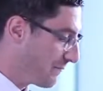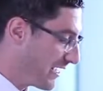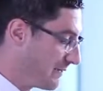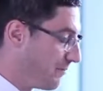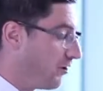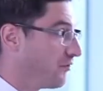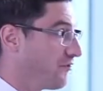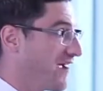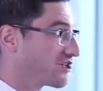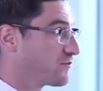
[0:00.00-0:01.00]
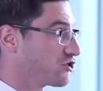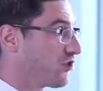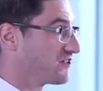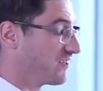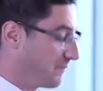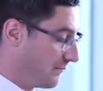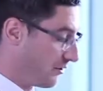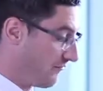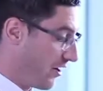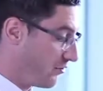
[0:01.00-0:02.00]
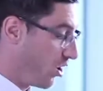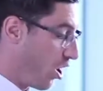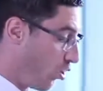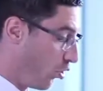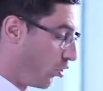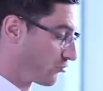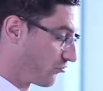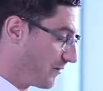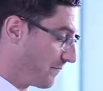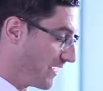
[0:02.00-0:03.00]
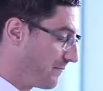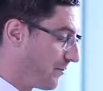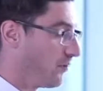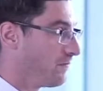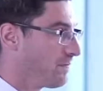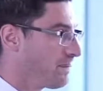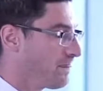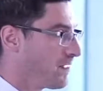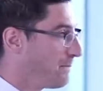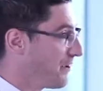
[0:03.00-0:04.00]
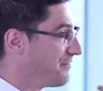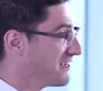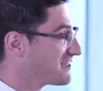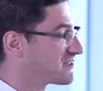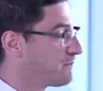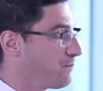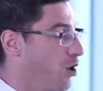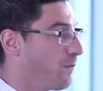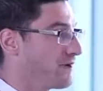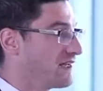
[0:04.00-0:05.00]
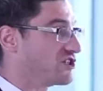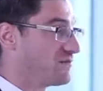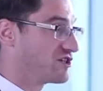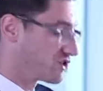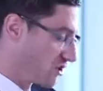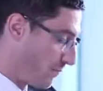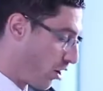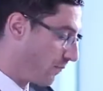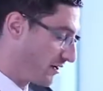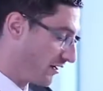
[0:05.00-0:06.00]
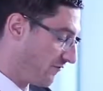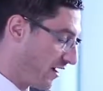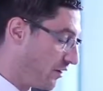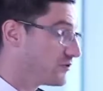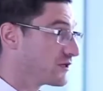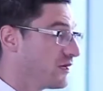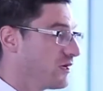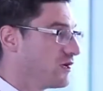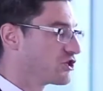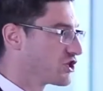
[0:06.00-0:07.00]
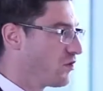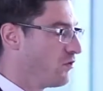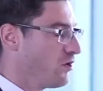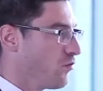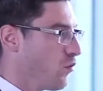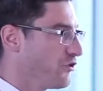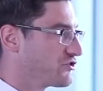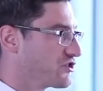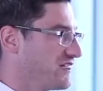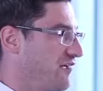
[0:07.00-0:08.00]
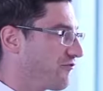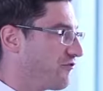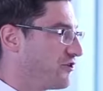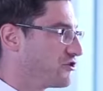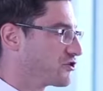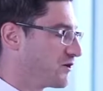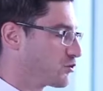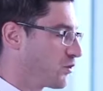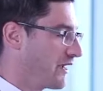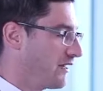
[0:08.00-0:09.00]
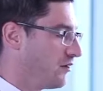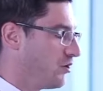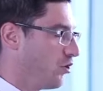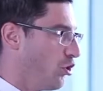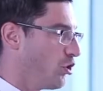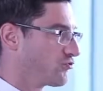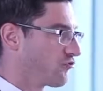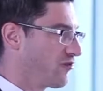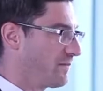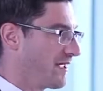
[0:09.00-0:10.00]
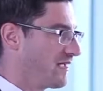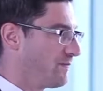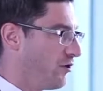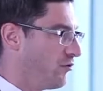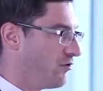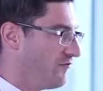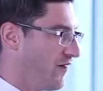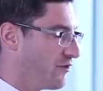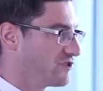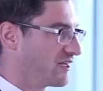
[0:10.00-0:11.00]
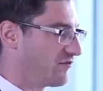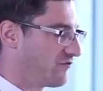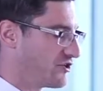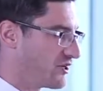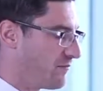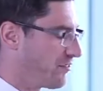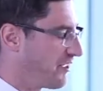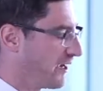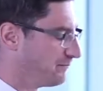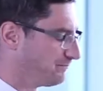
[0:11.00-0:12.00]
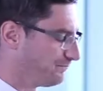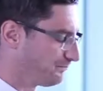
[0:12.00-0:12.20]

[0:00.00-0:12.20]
people. The vast majority of people who vote are ordinary people. But this isn't populism, this is the popular vote. So what's the difference between ordinary people voting for something,